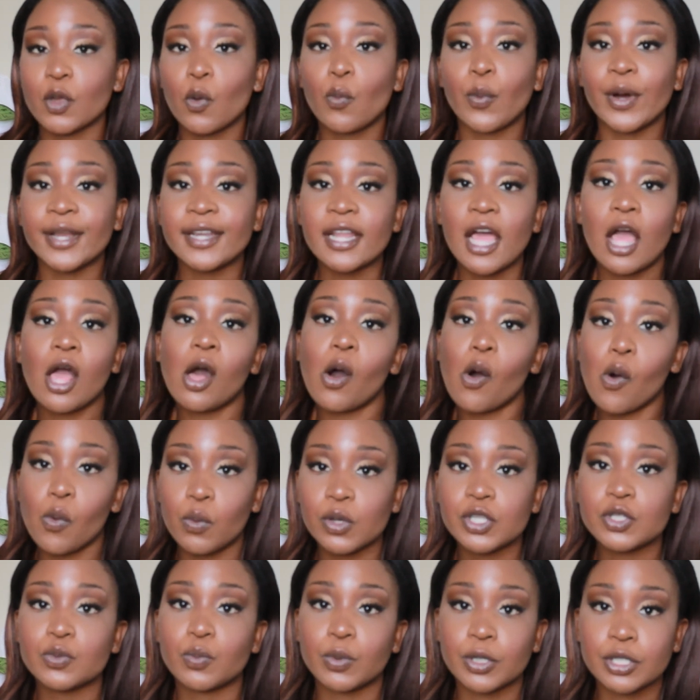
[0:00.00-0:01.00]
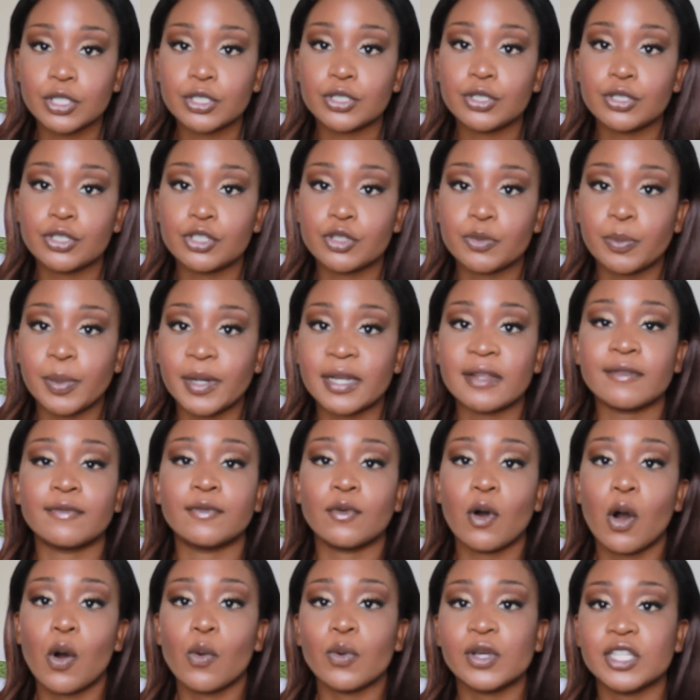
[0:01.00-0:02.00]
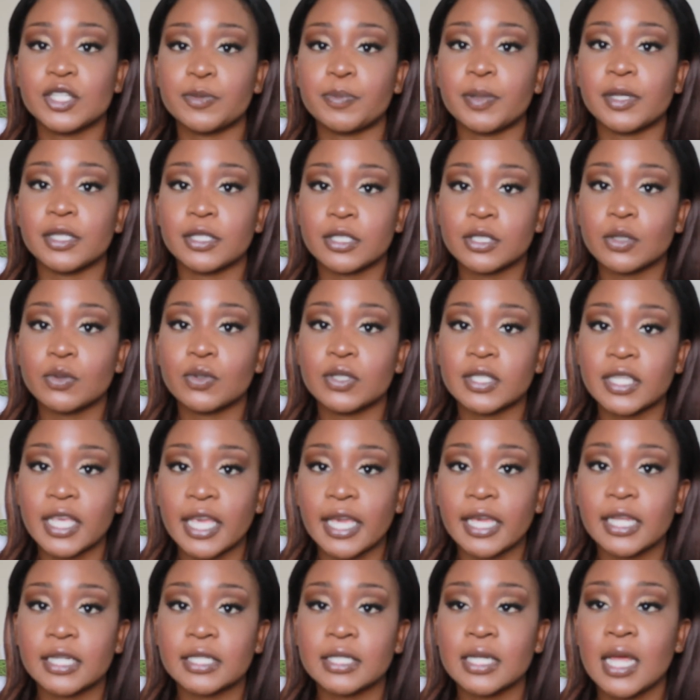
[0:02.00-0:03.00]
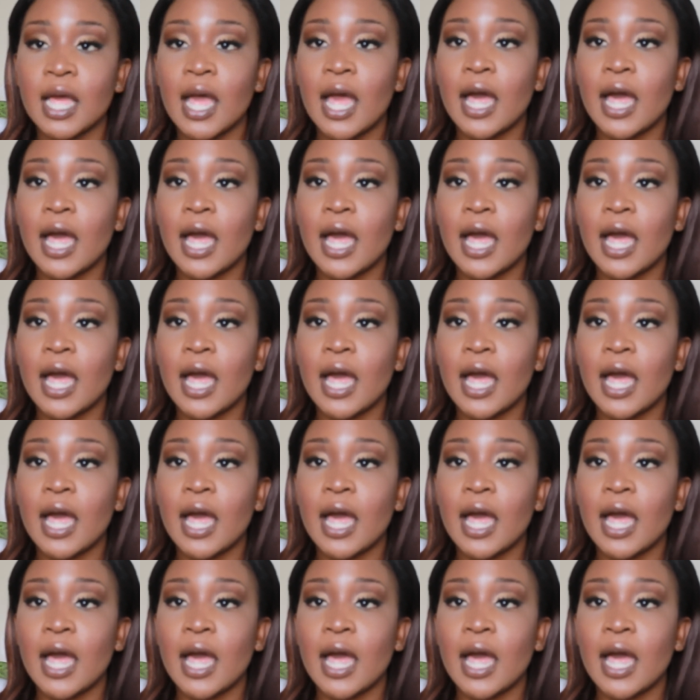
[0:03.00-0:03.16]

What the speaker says: what I always wanted to do, but I've always been so scared.